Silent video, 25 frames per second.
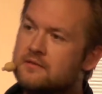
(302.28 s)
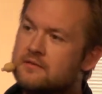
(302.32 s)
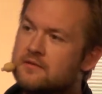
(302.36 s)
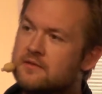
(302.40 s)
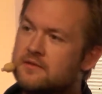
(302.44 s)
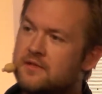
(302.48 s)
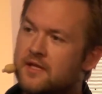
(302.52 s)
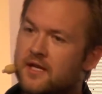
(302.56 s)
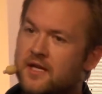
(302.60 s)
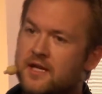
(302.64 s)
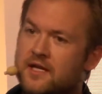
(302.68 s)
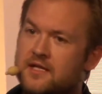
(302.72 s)

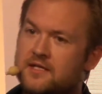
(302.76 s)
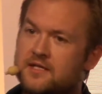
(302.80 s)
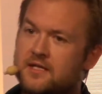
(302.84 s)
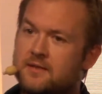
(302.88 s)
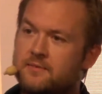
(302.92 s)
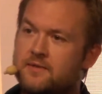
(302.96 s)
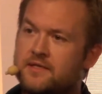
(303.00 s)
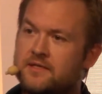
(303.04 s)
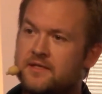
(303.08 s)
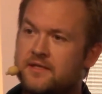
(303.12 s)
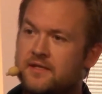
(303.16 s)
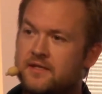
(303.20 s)
sad.
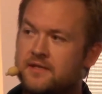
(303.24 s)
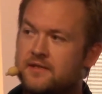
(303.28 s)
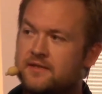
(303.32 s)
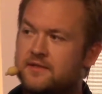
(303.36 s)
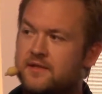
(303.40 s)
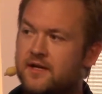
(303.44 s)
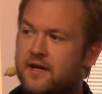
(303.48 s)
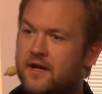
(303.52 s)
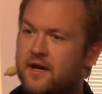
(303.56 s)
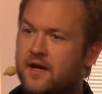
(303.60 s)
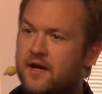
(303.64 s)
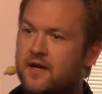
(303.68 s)
Timmy's going to
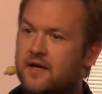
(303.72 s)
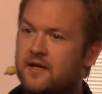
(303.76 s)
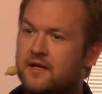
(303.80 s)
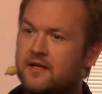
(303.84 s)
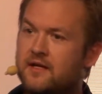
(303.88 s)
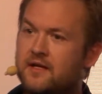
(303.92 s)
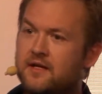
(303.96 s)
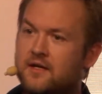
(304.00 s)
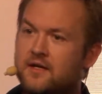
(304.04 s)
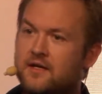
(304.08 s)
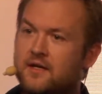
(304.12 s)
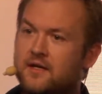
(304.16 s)
die. I'm
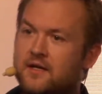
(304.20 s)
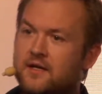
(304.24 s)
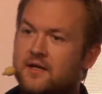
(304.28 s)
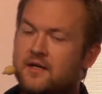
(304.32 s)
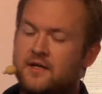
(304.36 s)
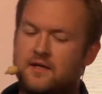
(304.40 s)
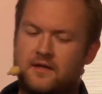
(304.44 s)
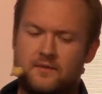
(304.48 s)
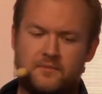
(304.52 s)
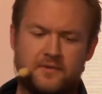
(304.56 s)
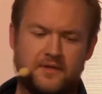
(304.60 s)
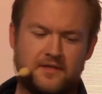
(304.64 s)

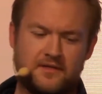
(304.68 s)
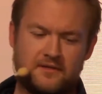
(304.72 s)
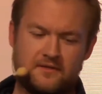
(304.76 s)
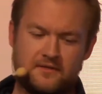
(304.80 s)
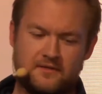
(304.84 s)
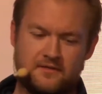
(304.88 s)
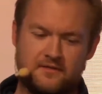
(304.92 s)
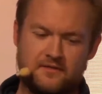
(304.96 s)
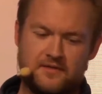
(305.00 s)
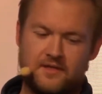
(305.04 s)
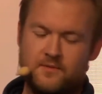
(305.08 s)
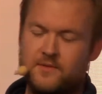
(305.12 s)
like,
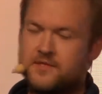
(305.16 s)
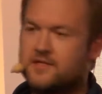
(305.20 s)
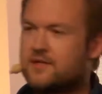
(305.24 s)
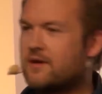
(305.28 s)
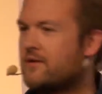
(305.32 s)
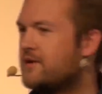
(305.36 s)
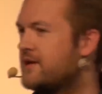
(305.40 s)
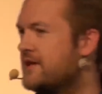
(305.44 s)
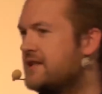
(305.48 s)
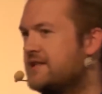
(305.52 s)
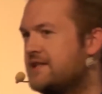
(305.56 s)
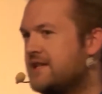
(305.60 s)
Timmy's
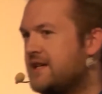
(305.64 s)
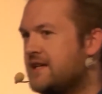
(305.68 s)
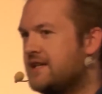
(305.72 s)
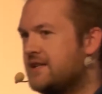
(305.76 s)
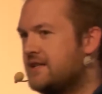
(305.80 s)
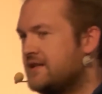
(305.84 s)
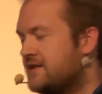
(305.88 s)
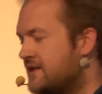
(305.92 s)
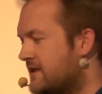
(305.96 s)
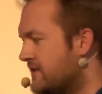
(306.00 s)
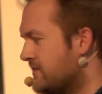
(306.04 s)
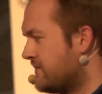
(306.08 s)
already dead.
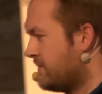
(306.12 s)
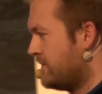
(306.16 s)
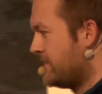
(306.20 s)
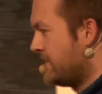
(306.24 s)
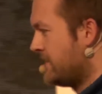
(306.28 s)
This is from the